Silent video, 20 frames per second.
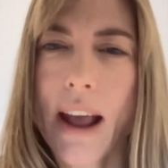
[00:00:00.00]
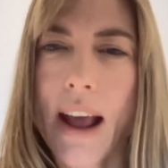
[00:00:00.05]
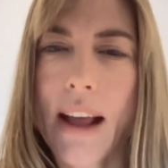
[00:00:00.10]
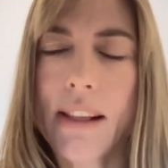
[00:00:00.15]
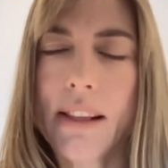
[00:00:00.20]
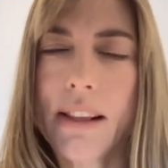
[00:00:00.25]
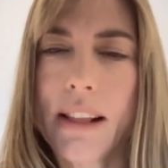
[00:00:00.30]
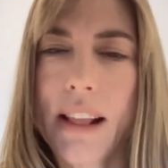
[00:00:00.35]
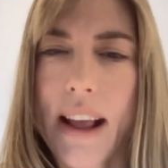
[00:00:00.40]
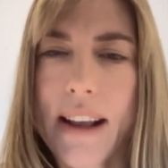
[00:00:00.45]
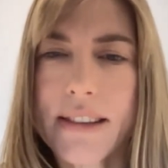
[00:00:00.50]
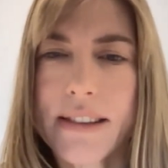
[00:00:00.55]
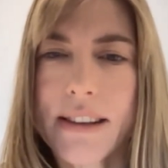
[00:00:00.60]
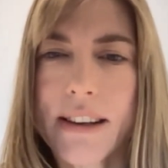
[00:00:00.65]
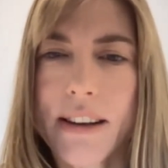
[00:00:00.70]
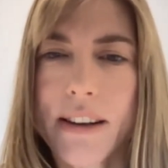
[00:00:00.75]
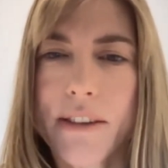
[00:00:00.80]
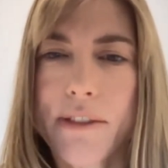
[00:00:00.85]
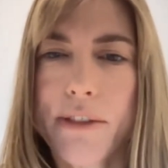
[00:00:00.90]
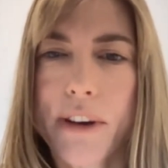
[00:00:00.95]
and less
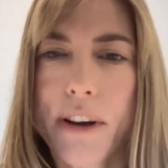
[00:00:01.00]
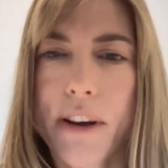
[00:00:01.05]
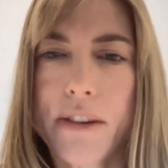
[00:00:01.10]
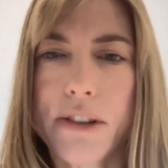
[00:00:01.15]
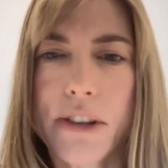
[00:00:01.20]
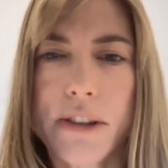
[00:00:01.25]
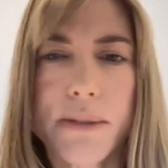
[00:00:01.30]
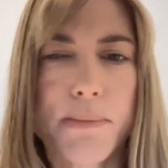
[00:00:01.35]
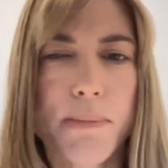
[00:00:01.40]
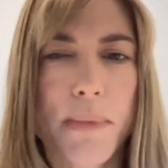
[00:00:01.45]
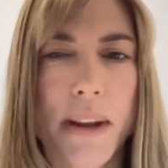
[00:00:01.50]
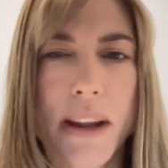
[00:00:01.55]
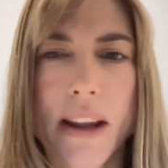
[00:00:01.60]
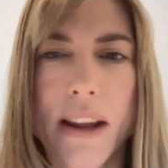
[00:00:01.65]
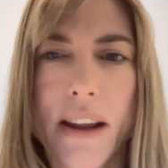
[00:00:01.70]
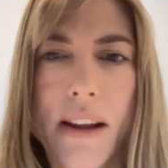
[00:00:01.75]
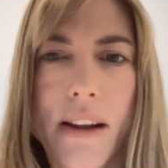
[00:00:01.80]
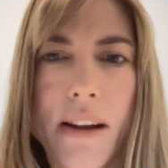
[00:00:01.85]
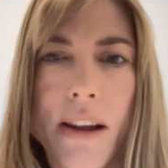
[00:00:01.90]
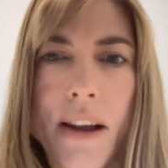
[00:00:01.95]
of just
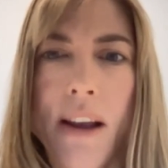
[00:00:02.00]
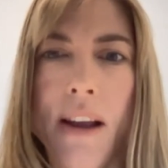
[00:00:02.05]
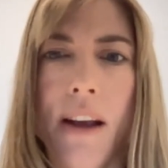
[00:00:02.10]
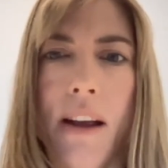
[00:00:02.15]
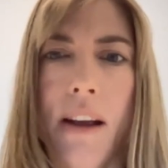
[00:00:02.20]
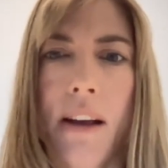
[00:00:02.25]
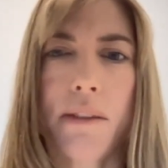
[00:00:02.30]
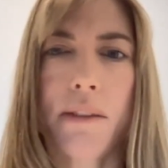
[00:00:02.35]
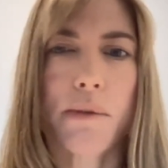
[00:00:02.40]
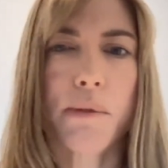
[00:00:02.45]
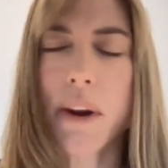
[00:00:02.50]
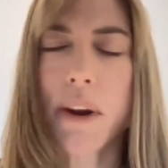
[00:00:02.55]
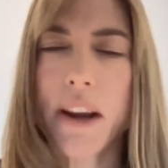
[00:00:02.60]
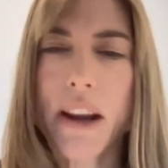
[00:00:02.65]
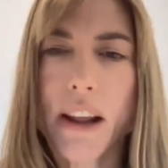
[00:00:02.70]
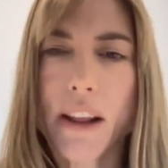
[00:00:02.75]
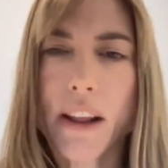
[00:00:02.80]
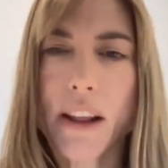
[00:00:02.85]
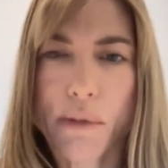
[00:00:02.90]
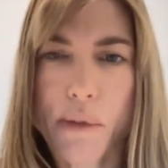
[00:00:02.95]
me
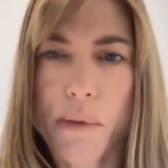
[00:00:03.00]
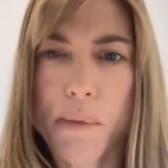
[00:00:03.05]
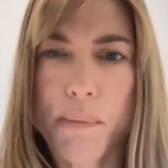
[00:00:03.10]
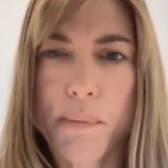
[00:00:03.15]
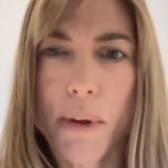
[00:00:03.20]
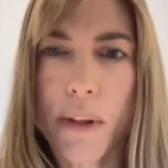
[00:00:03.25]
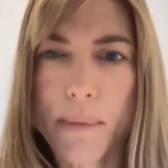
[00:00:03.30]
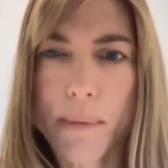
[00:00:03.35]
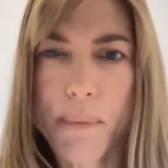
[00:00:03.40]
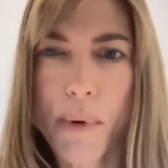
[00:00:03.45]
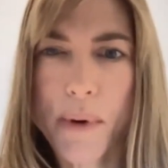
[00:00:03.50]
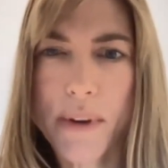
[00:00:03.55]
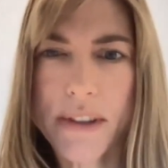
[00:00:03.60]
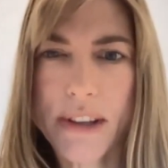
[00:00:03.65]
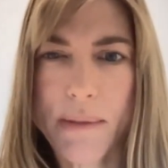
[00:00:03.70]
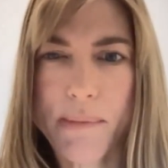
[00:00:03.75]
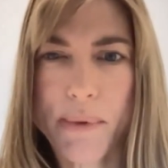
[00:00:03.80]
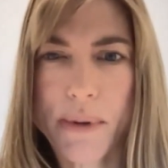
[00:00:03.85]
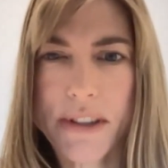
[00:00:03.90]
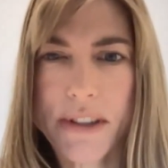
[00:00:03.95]
reading through bullet points
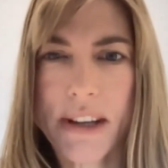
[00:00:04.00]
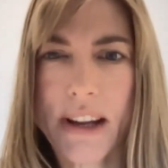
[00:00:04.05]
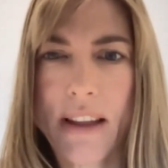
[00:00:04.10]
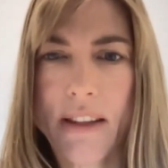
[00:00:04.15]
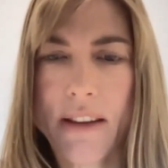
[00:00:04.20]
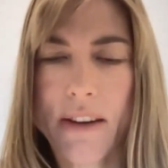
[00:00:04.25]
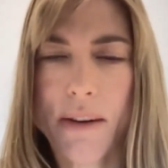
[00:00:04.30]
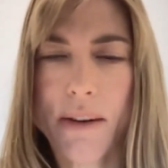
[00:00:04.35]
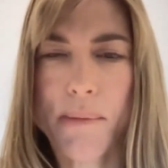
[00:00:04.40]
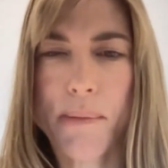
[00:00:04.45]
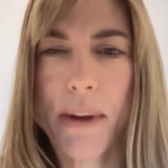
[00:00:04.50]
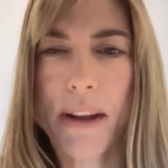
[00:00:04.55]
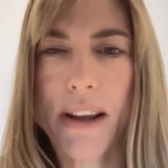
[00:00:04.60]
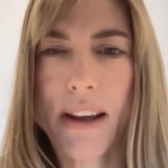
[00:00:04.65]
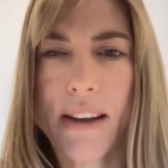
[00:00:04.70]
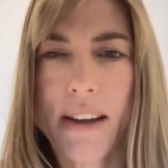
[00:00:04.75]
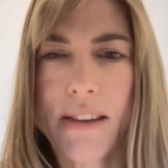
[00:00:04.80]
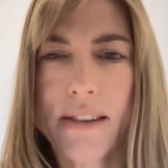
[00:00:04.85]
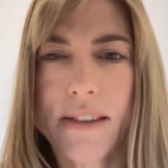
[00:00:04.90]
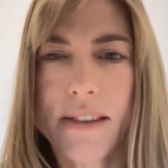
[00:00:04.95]
I put together,
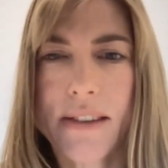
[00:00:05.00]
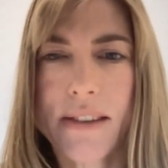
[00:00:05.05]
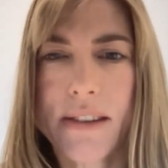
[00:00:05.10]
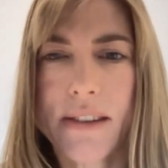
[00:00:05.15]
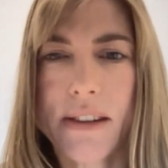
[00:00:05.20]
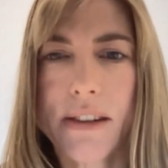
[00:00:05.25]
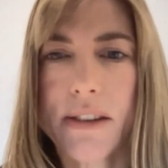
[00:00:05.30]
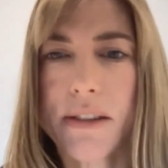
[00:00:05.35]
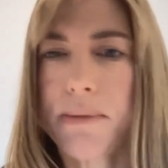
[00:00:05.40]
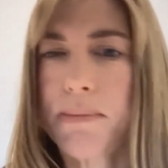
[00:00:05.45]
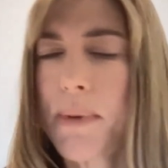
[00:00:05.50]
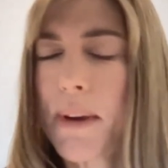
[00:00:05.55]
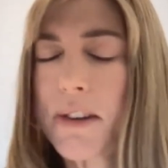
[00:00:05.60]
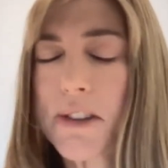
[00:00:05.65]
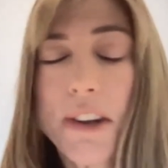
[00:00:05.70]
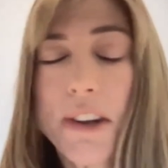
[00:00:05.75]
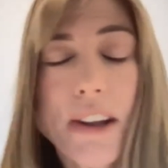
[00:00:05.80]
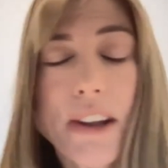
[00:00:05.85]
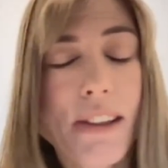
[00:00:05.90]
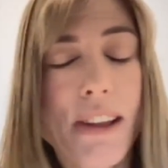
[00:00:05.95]
because
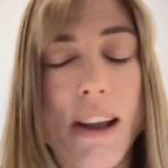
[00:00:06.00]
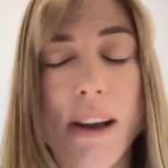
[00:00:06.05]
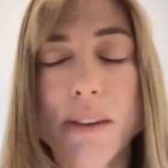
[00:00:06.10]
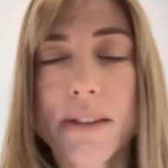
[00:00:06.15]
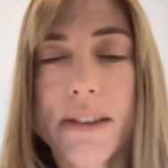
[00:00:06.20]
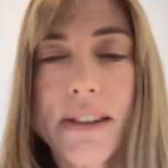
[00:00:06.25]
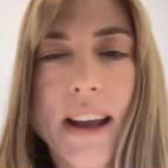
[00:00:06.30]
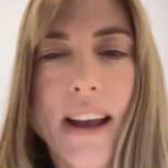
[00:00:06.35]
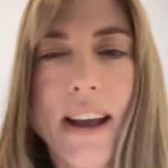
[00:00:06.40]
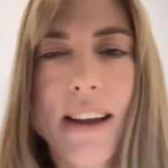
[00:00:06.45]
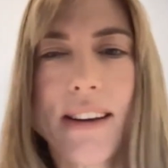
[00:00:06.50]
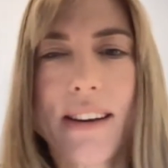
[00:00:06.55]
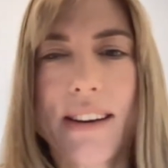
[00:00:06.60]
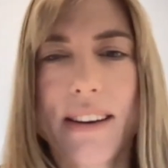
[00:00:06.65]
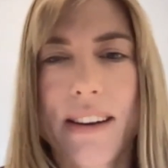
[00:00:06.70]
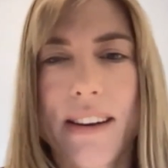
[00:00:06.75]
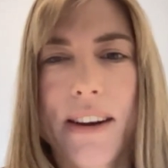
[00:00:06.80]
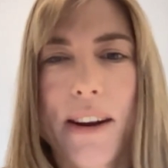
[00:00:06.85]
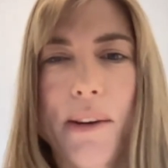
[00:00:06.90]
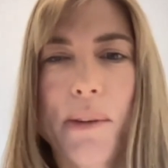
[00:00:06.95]
especially at the outset,
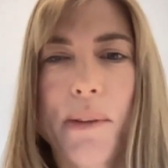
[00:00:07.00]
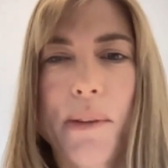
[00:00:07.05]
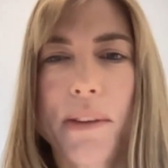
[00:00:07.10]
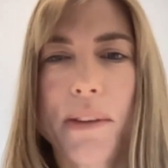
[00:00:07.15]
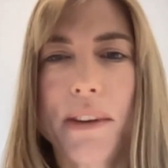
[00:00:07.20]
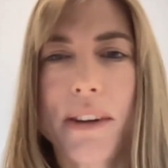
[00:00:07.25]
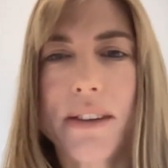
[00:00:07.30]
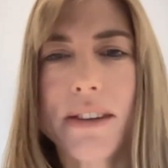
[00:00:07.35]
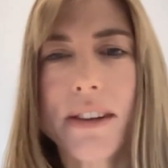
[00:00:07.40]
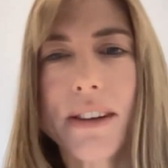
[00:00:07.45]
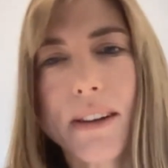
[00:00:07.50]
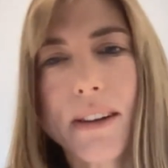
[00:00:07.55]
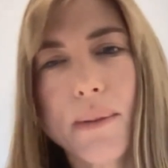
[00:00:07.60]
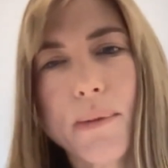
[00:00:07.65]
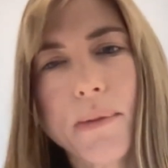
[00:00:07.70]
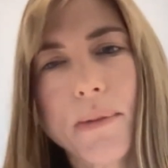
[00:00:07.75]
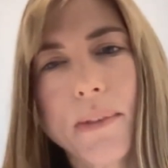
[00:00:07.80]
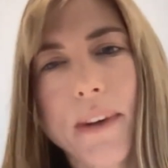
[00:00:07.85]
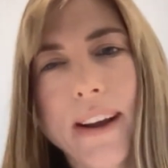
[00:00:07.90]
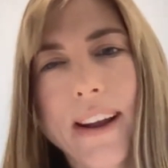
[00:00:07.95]
you know, it's a
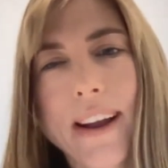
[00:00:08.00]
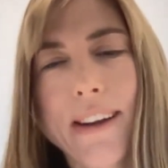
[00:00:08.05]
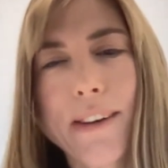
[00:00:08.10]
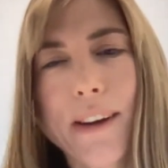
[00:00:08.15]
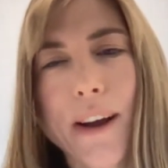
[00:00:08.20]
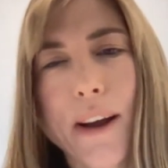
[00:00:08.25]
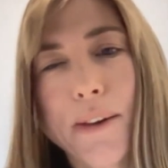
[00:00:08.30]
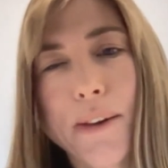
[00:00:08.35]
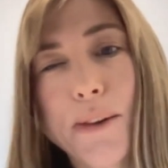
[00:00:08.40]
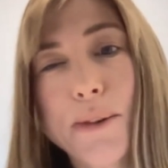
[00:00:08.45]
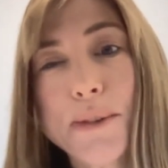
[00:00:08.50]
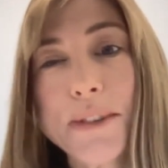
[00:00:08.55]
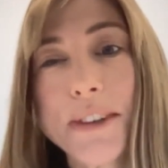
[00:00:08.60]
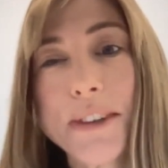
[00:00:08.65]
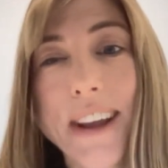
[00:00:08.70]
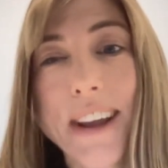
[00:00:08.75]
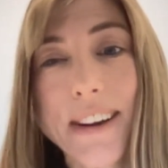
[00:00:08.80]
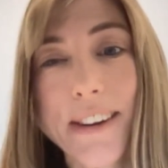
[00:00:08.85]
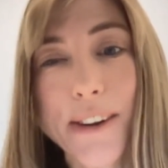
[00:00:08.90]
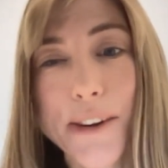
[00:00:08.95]
little, I used to
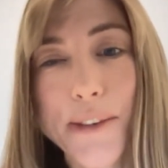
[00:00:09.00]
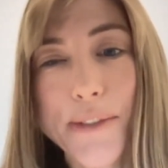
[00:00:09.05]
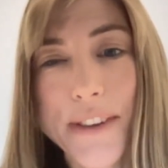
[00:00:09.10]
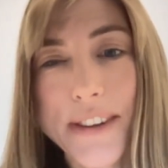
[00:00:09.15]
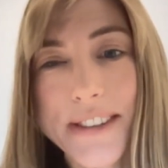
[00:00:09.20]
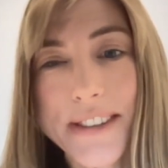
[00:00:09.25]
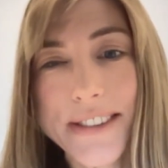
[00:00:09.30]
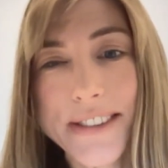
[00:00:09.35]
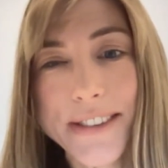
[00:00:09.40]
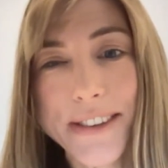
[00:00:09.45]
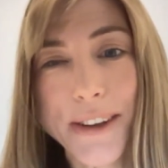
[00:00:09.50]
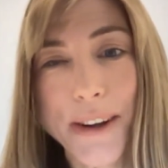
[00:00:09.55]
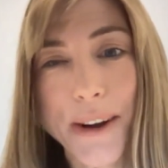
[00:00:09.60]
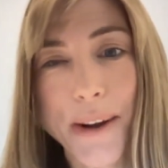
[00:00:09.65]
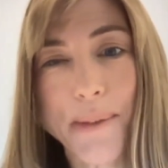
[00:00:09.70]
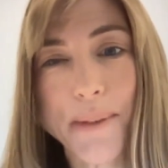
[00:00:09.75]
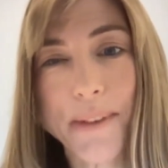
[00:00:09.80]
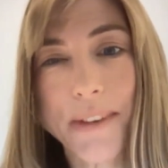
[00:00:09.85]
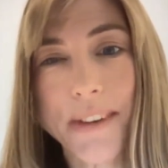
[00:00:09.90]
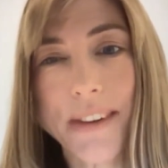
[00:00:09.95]
get nervous, you
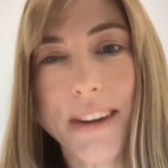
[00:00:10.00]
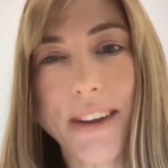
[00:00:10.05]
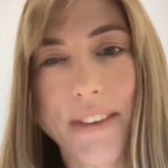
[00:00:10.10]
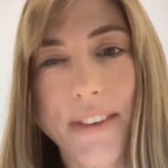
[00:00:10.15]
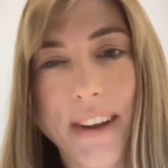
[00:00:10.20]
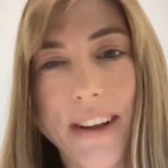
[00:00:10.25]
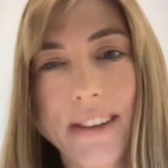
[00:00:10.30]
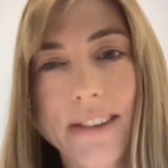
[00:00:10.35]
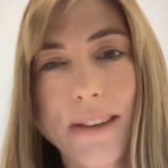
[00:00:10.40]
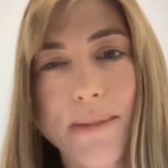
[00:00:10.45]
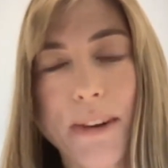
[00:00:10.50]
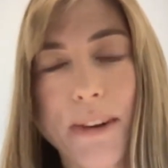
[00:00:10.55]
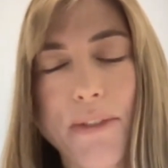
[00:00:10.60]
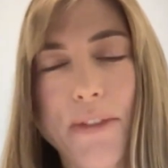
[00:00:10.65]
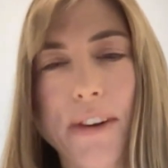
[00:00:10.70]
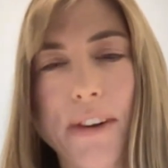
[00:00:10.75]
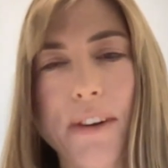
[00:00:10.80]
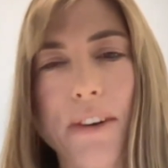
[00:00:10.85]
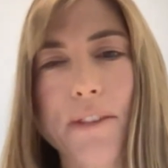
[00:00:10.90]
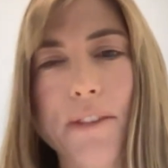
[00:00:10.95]
know, giving some
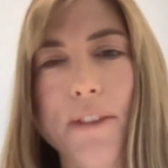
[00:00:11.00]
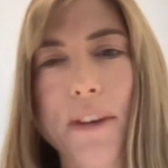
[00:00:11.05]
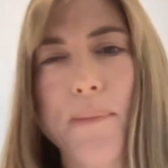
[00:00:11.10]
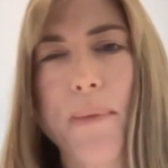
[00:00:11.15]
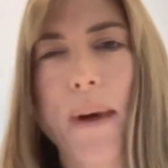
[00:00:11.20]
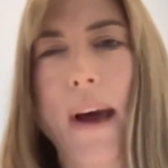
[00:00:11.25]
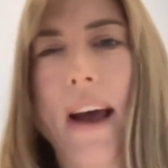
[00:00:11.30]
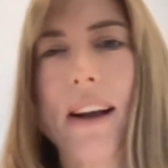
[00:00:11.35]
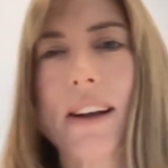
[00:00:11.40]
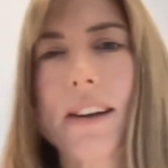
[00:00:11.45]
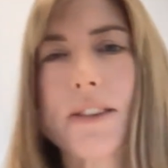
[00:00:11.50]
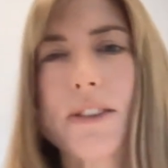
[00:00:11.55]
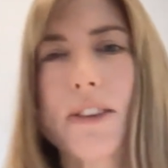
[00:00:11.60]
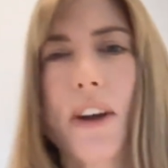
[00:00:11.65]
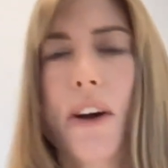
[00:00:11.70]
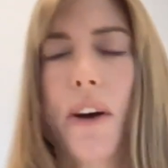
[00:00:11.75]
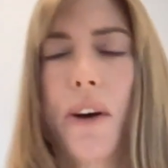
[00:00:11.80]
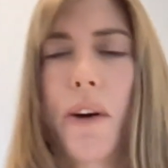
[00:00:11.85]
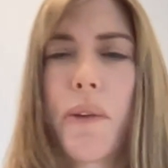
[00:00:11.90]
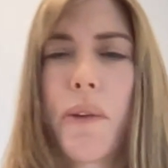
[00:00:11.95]
difficult feedback.
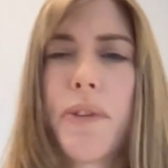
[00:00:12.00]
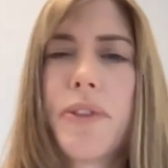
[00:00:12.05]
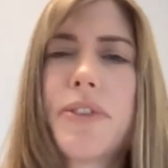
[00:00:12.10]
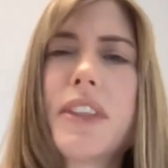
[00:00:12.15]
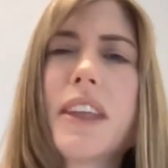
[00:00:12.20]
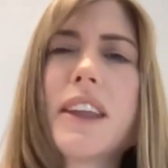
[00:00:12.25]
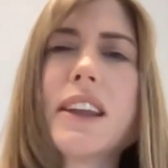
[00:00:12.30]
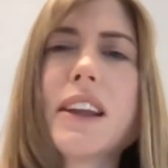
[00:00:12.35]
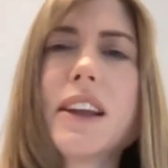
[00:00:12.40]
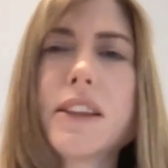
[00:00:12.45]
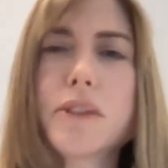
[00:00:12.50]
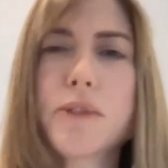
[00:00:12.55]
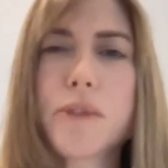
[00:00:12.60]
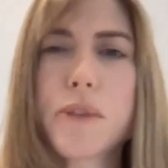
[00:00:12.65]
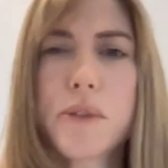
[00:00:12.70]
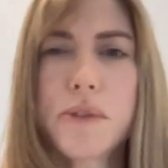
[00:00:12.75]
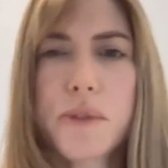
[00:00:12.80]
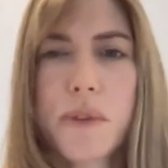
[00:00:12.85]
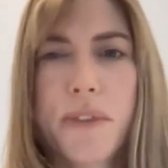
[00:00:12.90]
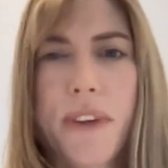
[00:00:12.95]
So thinking it
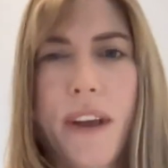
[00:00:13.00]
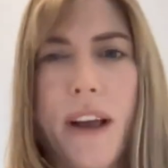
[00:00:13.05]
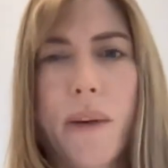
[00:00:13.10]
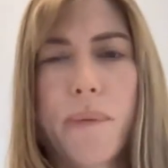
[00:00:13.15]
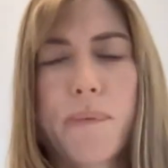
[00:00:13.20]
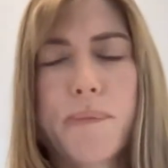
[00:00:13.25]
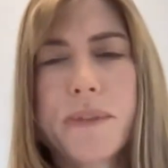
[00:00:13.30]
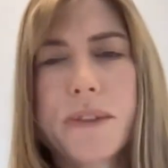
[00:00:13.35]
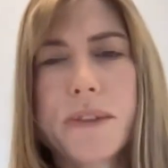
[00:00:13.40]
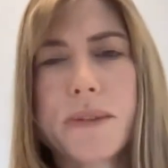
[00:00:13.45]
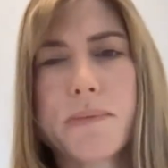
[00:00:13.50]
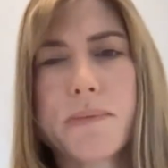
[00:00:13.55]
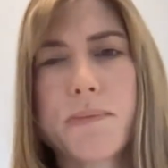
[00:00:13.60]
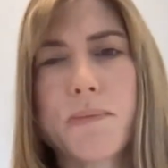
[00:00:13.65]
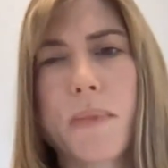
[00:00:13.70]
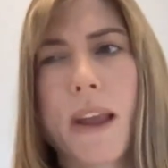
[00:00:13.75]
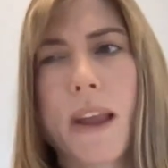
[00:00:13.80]
through sort of helps